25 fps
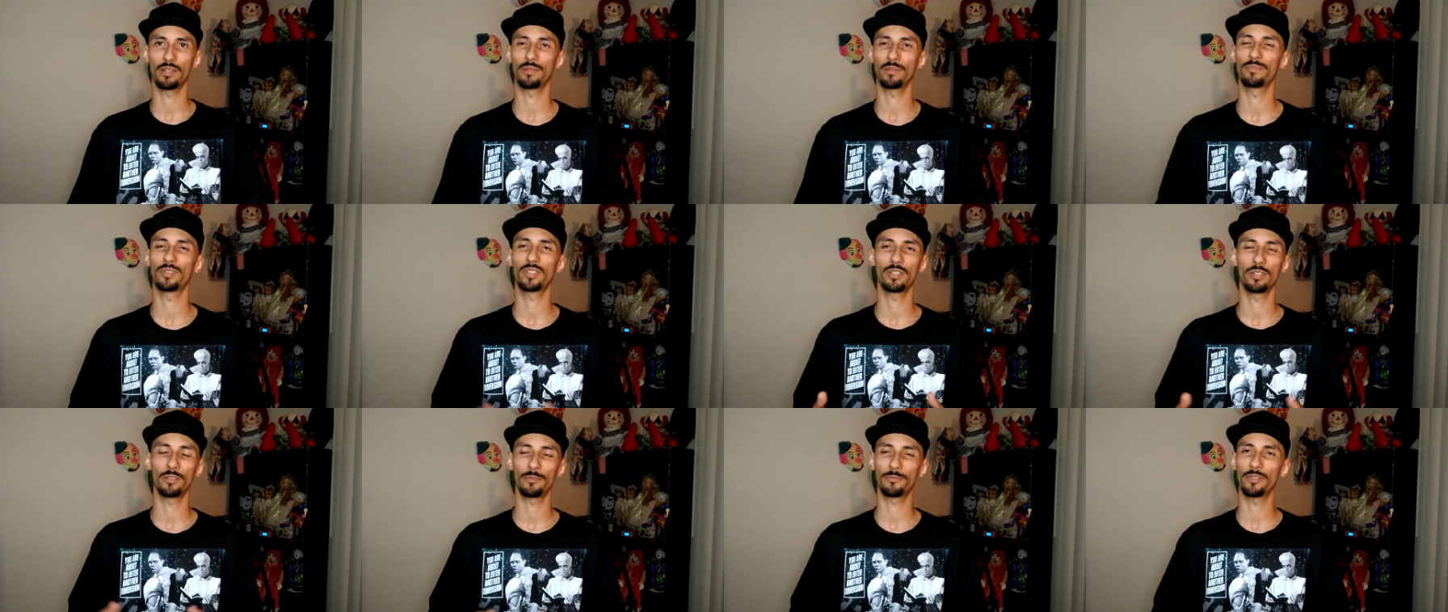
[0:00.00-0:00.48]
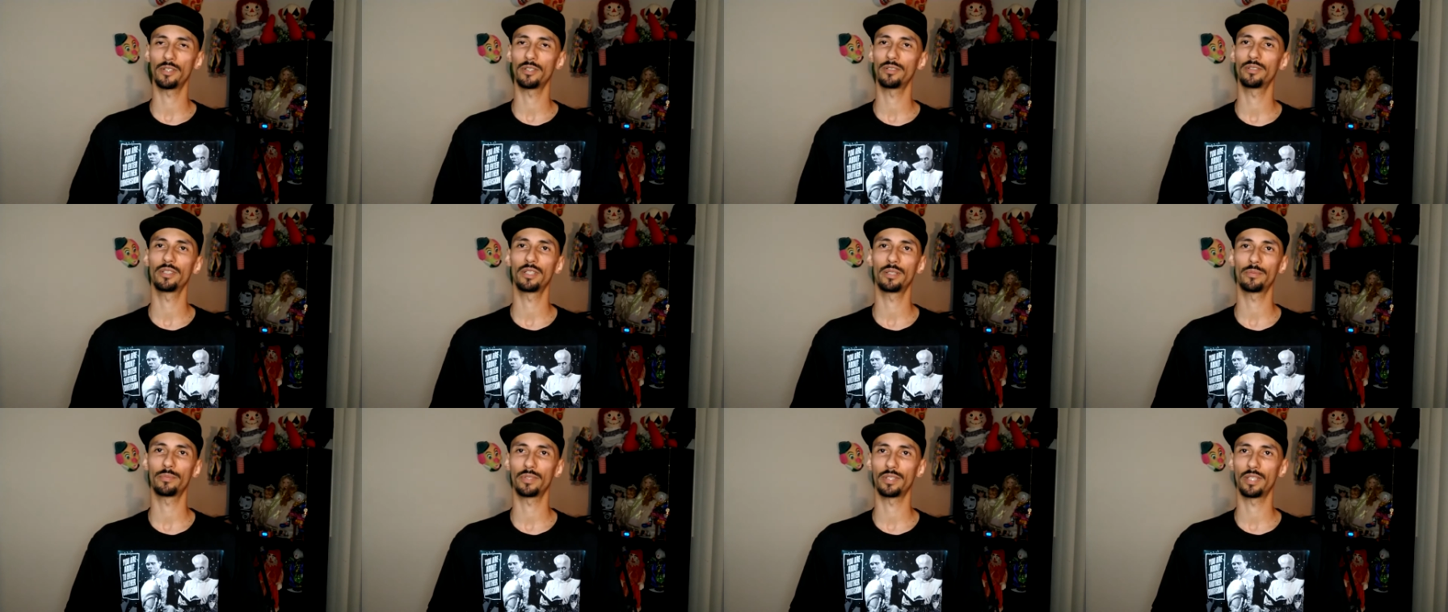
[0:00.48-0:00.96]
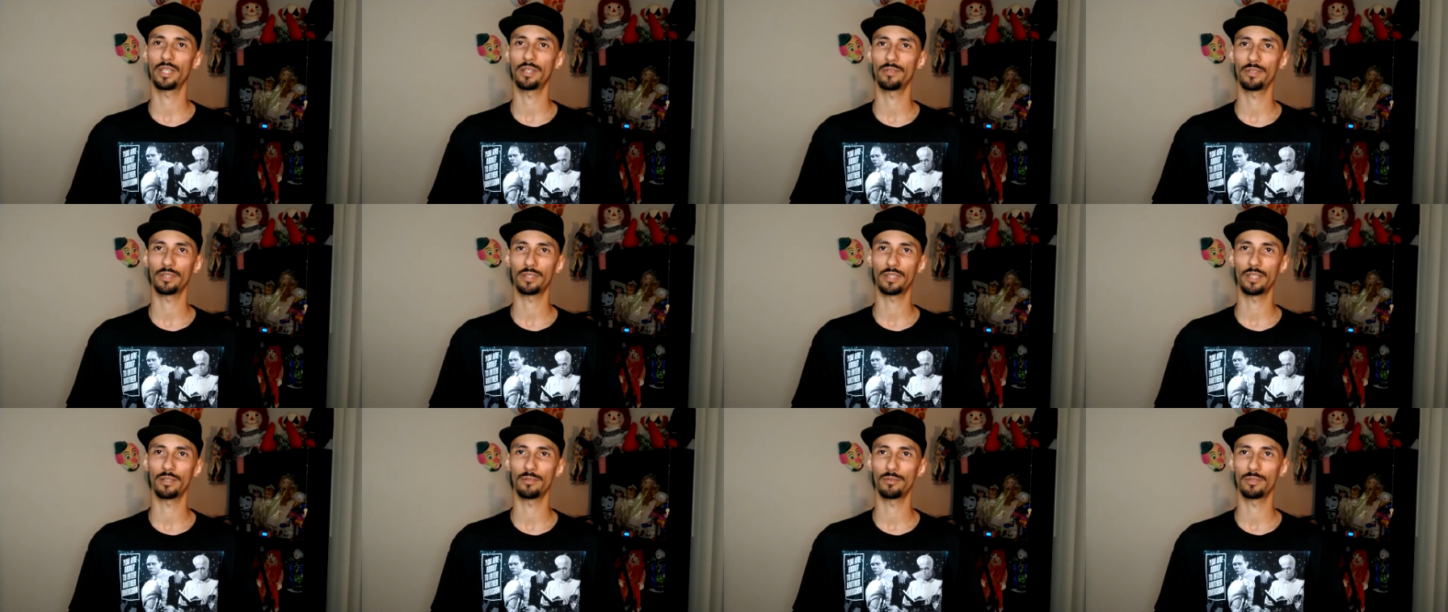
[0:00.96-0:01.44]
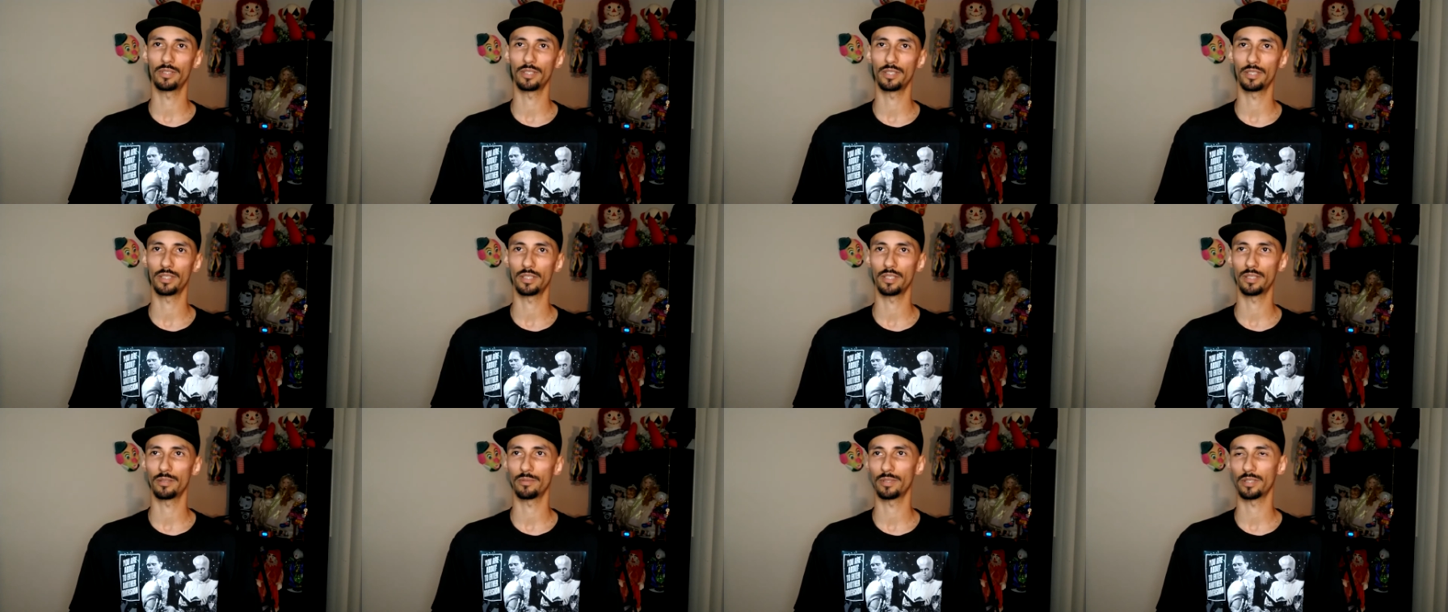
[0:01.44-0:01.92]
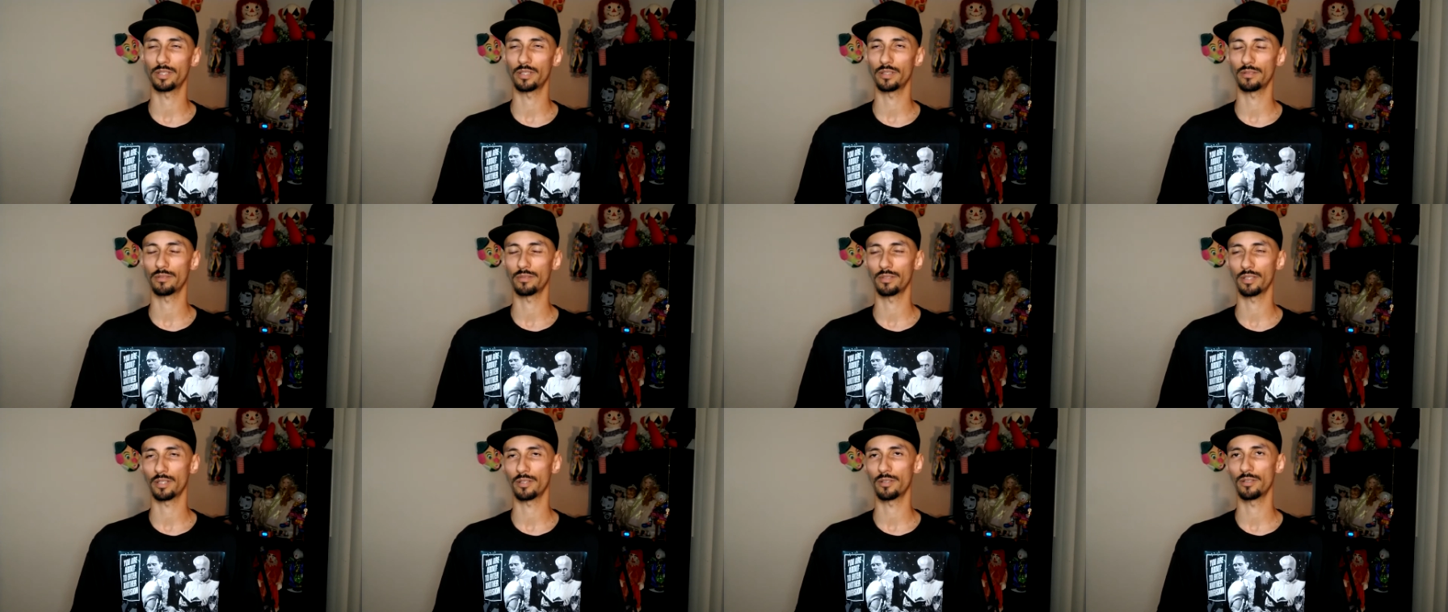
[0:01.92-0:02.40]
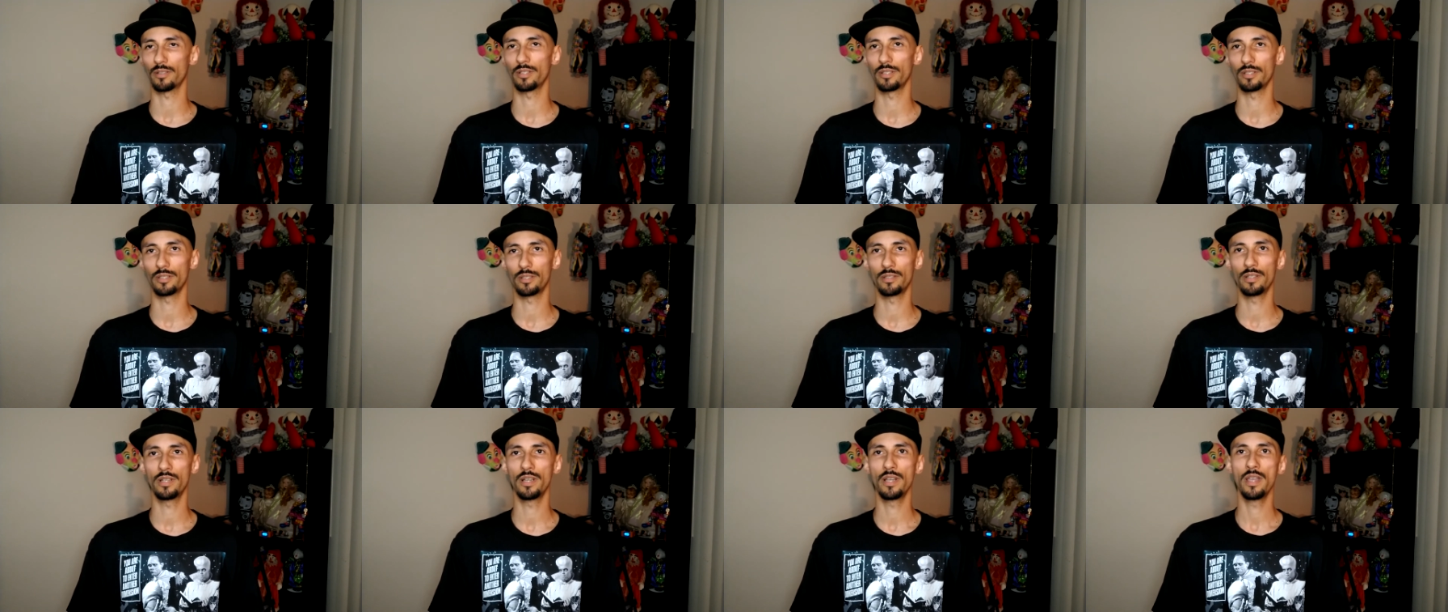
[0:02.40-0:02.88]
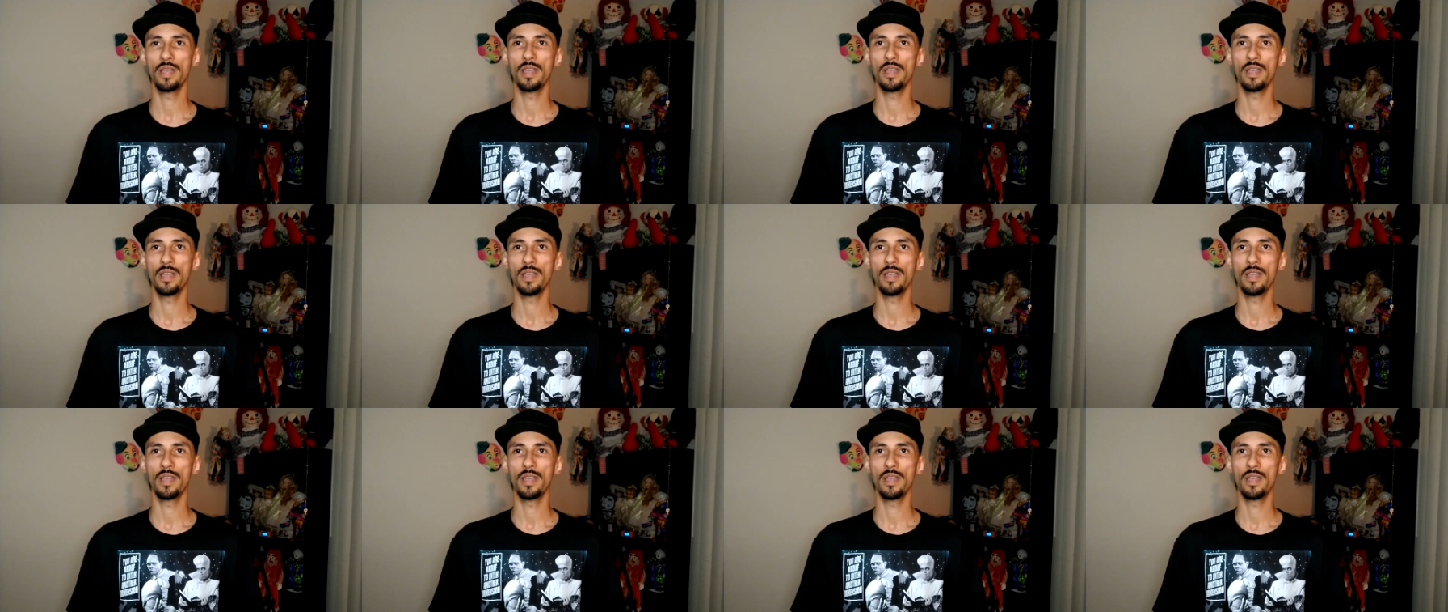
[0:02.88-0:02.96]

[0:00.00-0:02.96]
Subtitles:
I'm still following up with everything really good with the crew.